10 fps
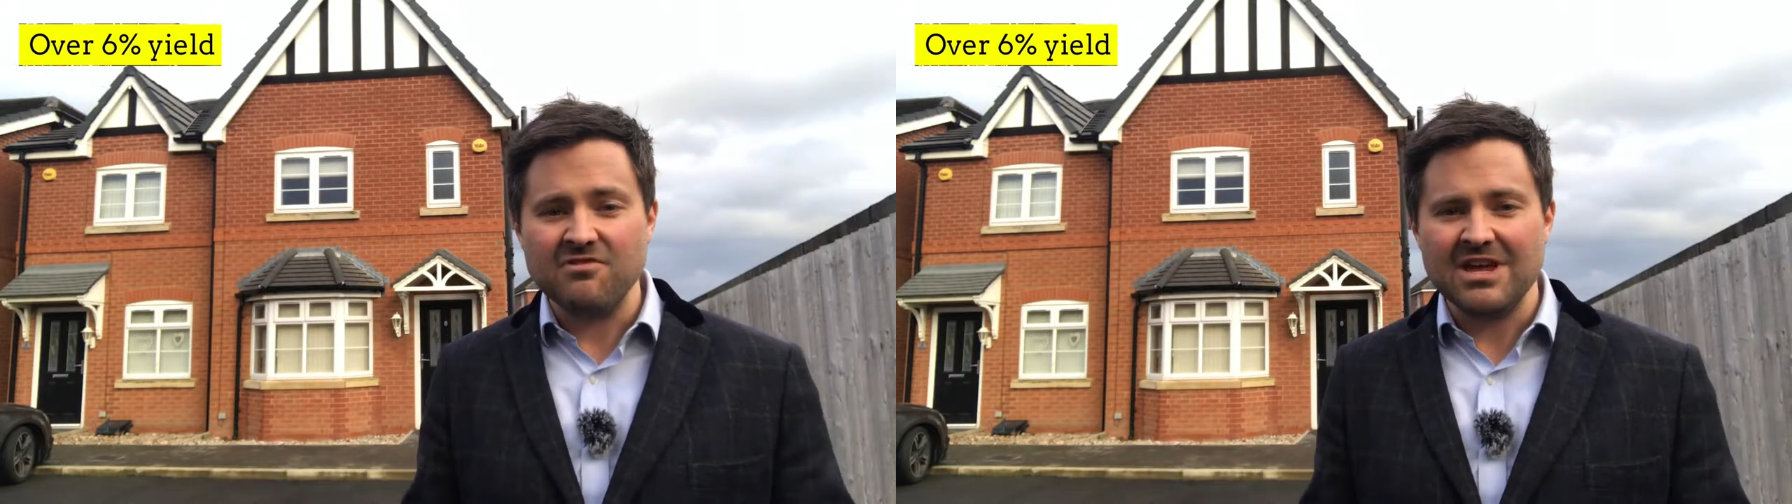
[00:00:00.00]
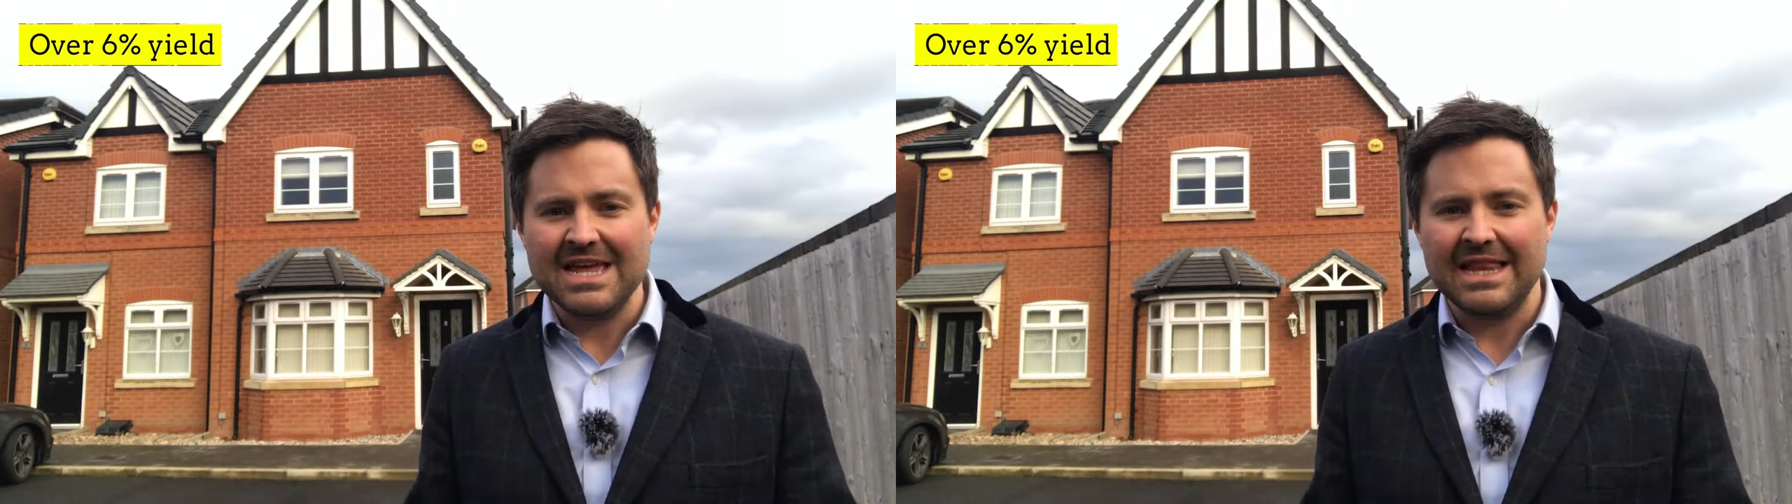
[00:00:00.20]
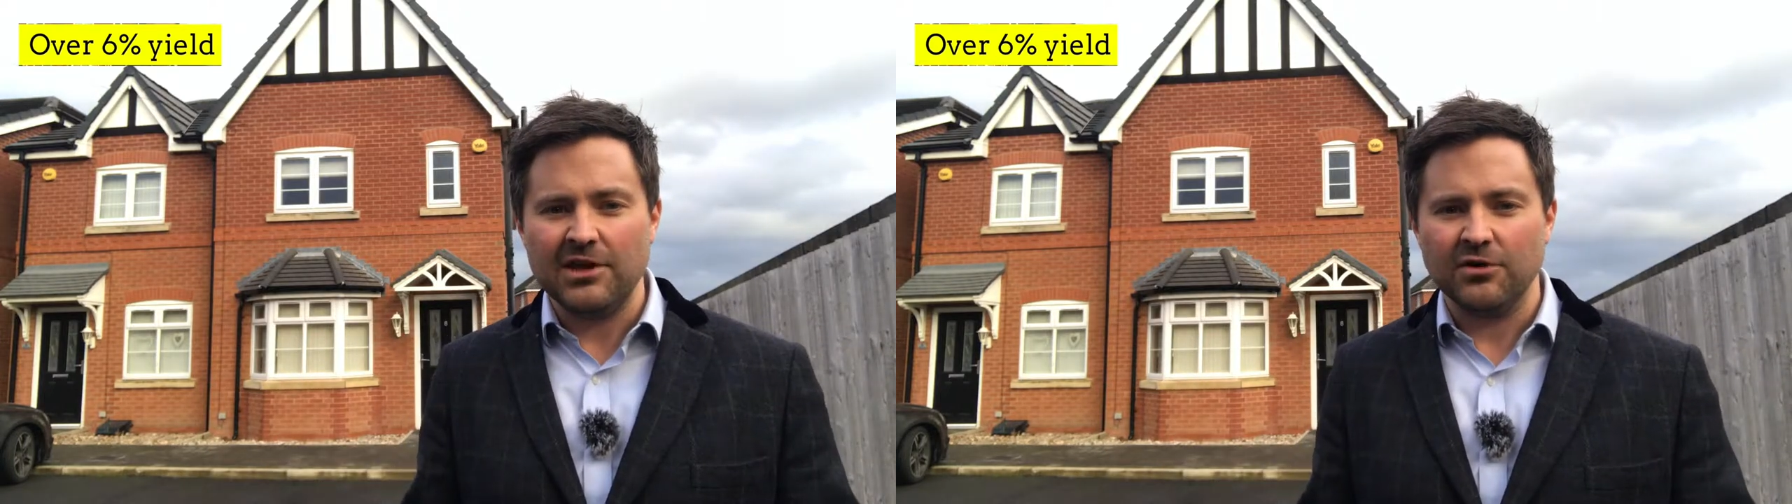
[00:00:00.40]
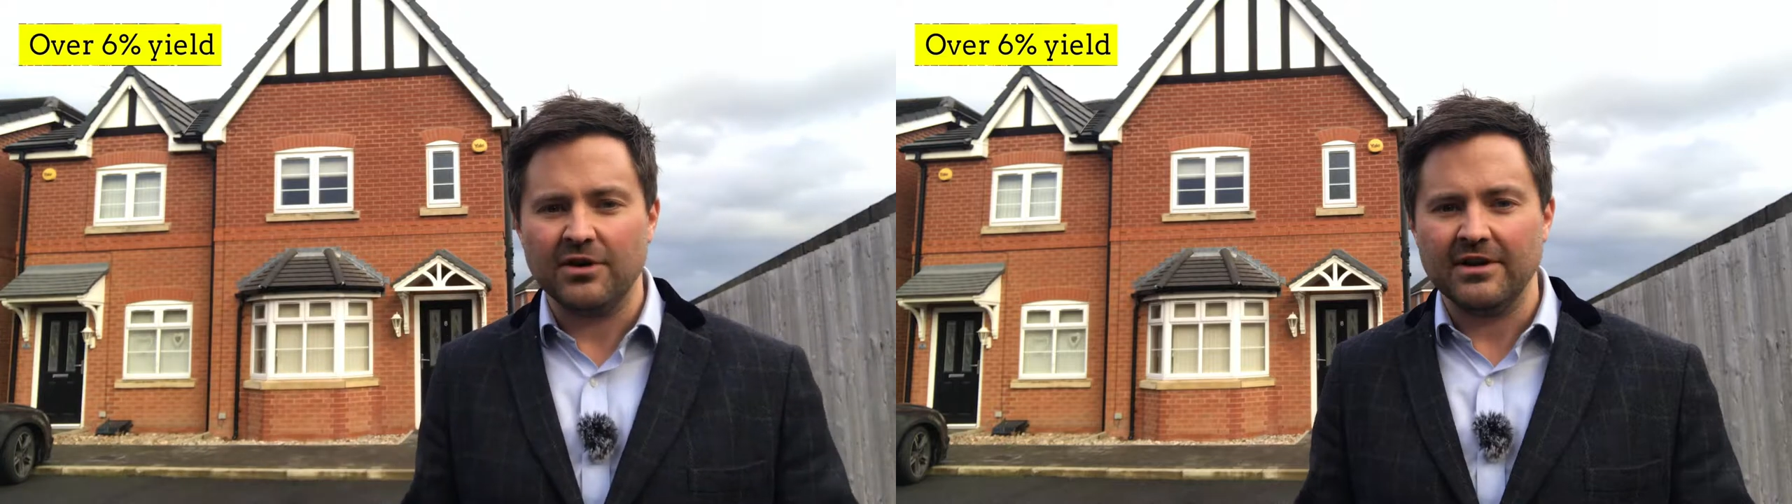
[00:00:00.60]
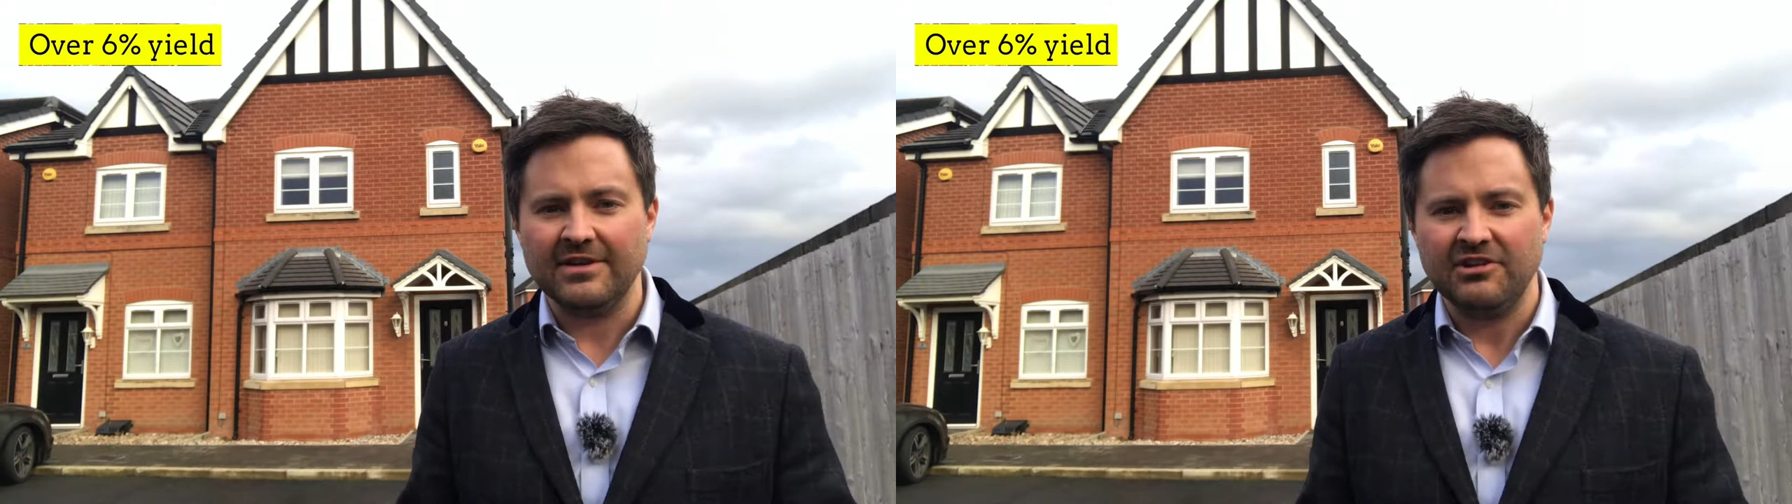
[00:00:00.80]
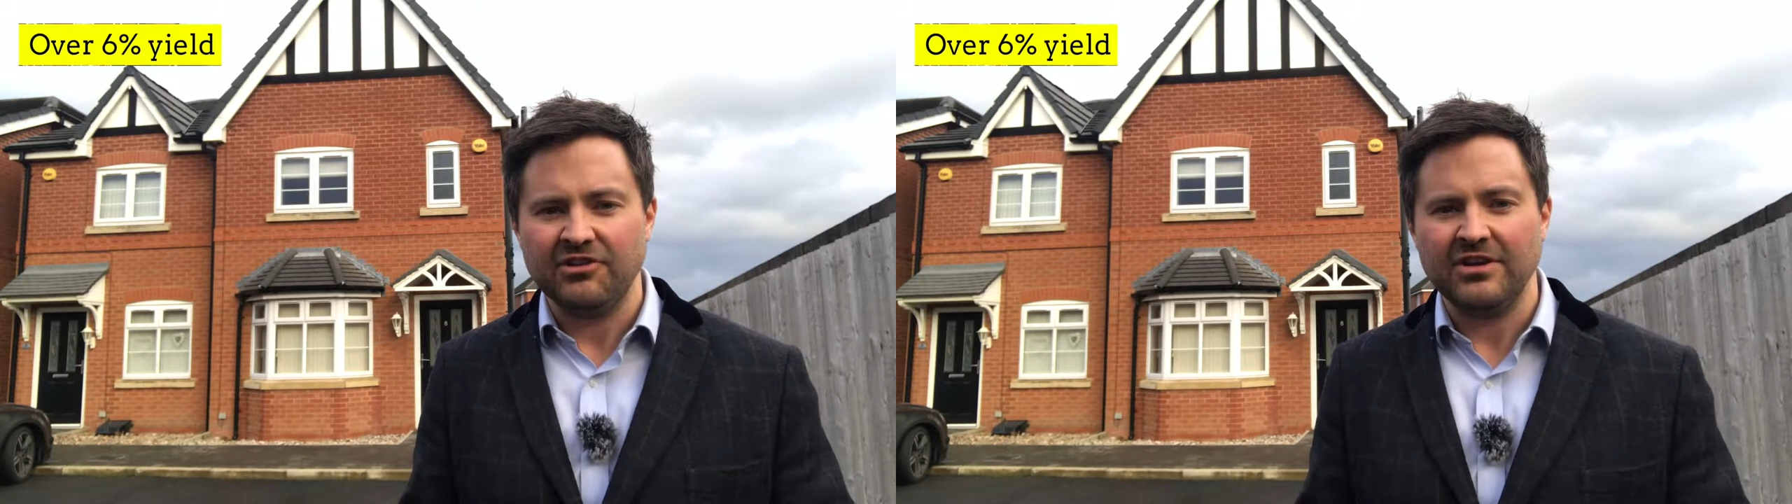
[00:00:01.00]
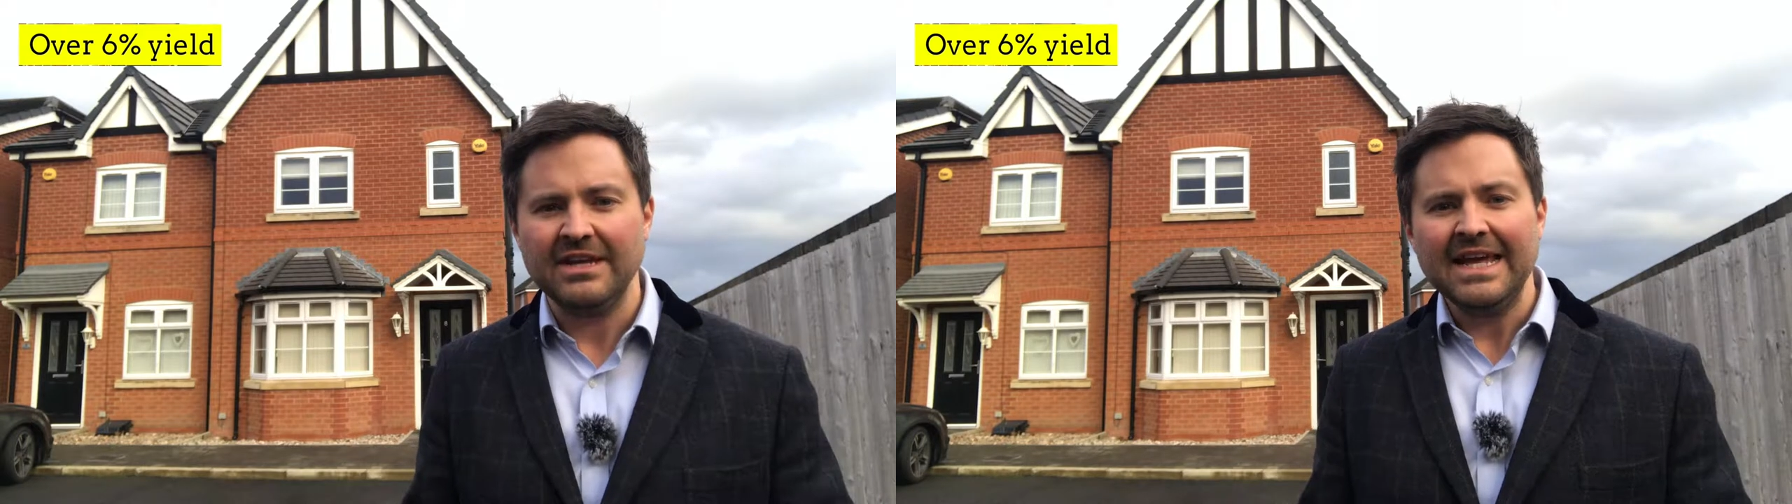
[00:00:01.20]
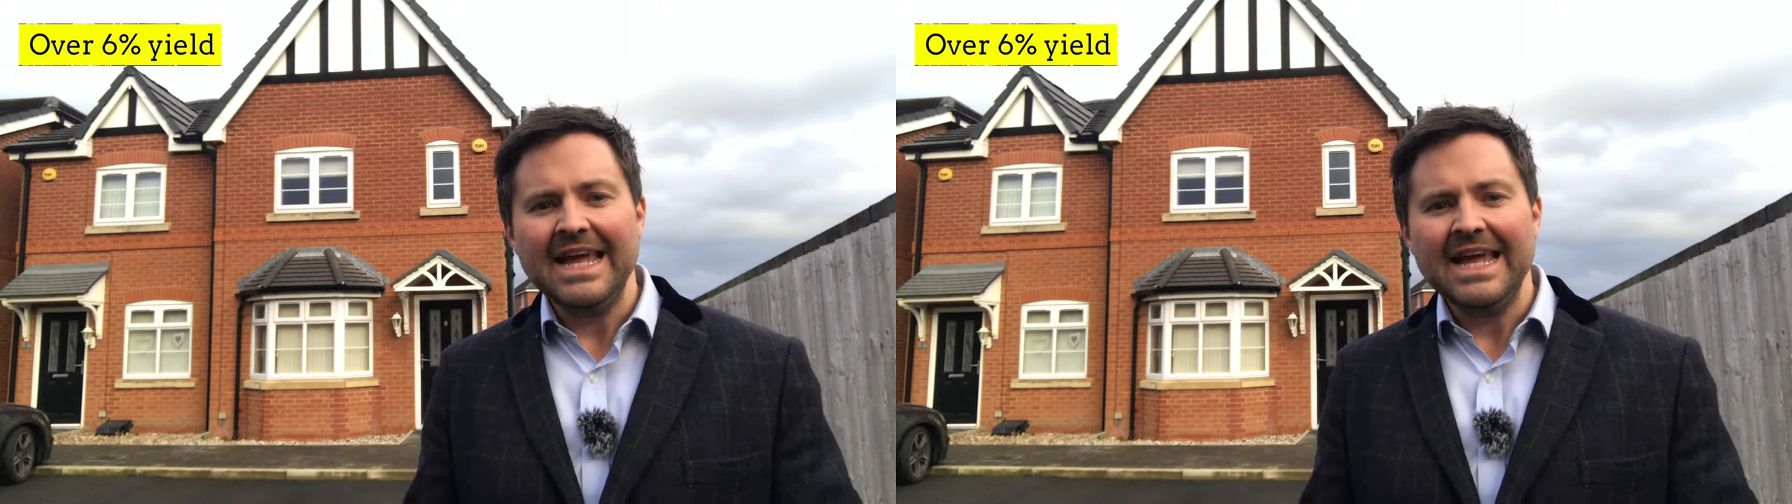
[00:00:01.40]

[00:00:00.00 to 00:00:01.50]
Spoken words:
really good condition.